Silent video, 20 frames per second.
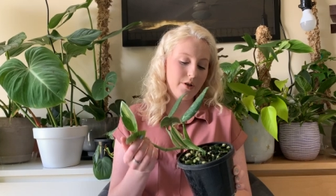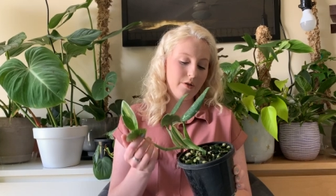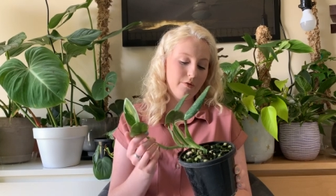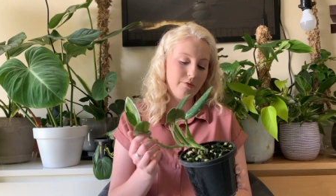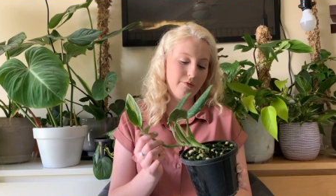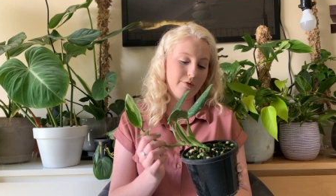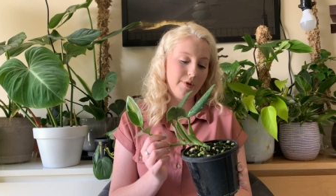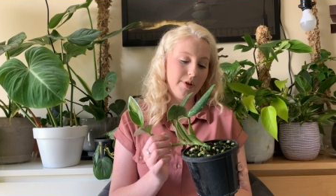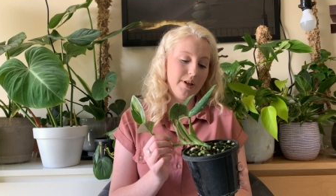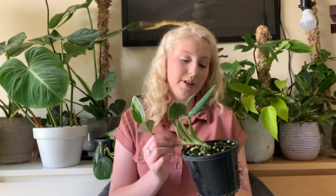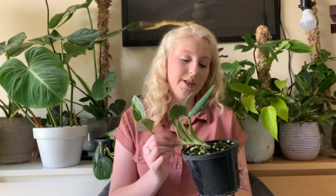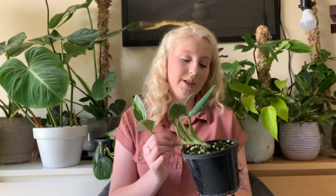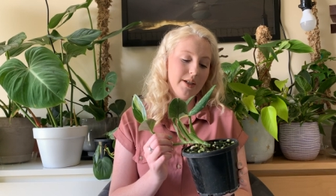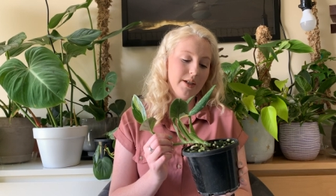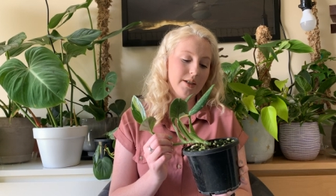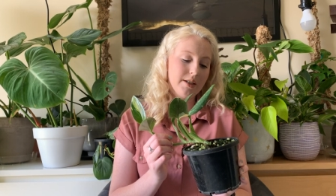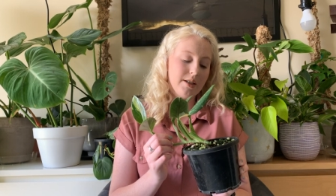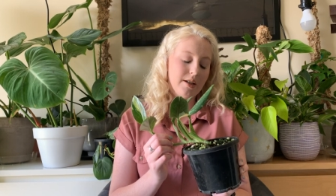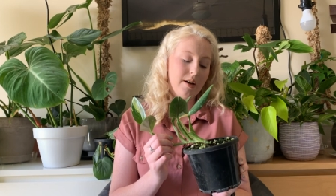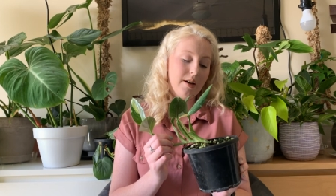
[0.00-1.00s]
really
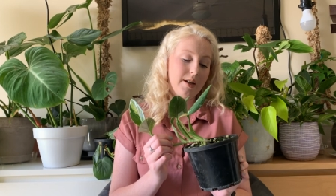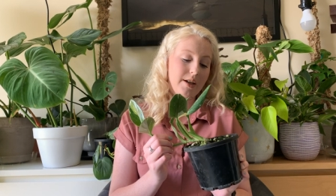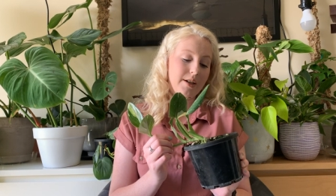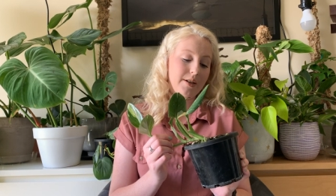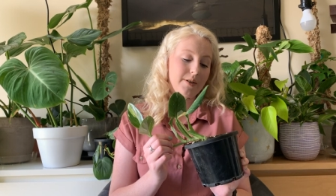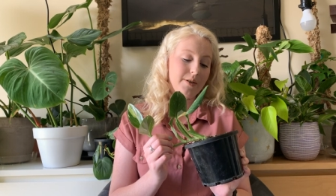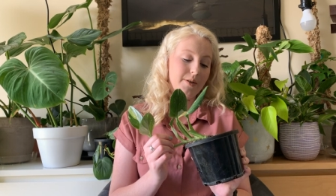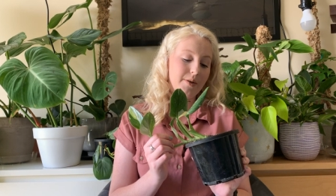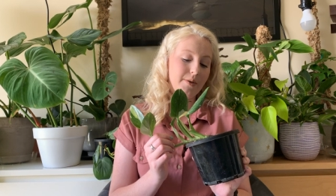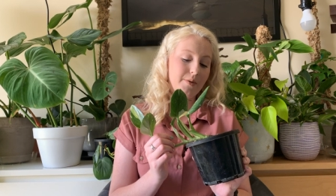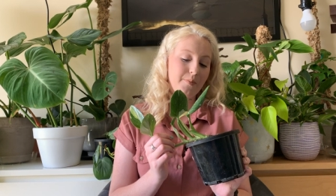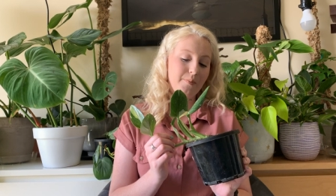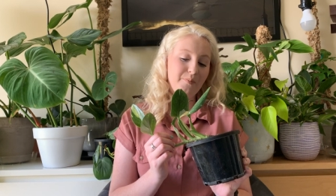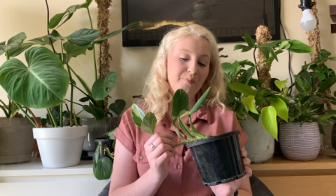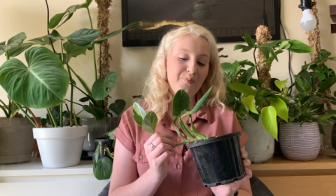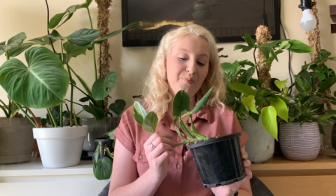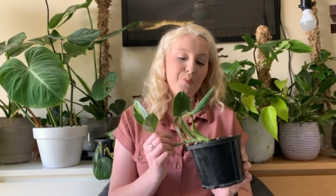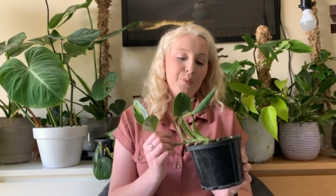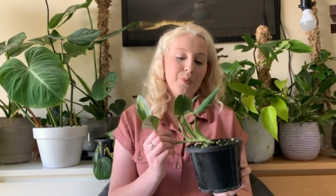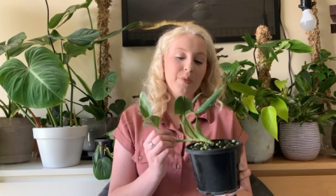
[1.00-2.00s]
excited.
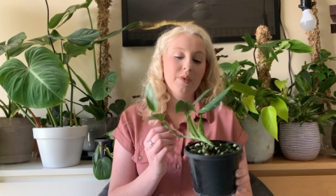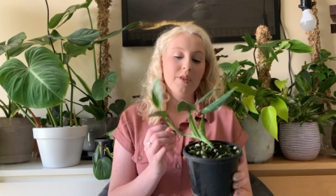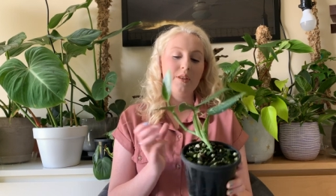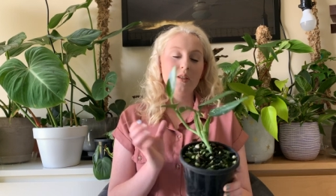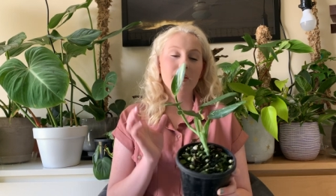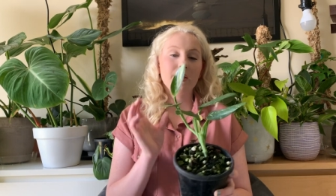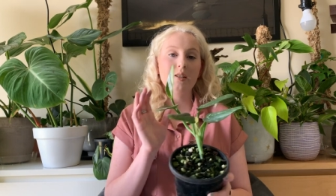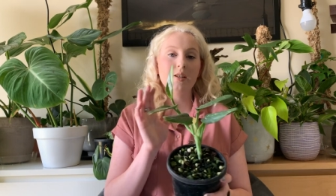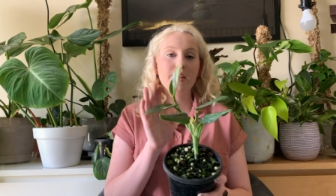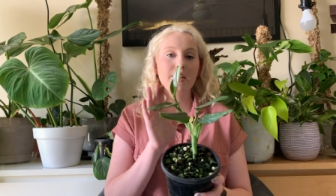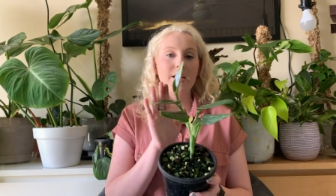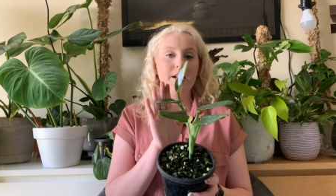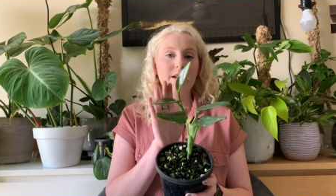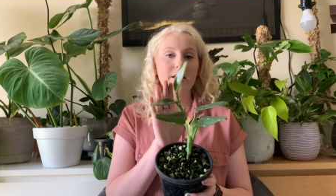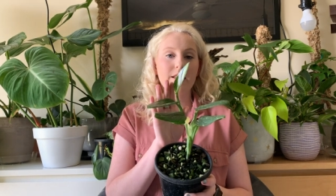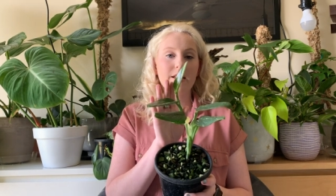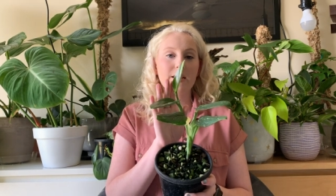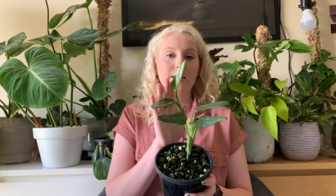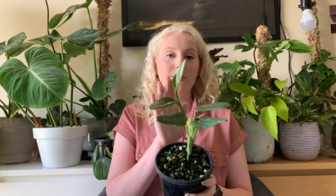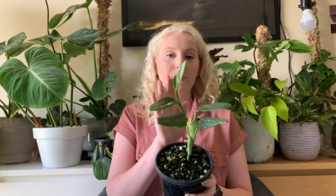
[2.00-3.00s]
But yeah,
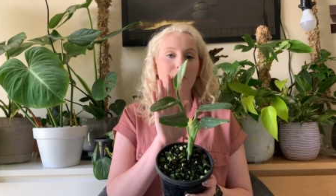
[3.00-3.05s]
that's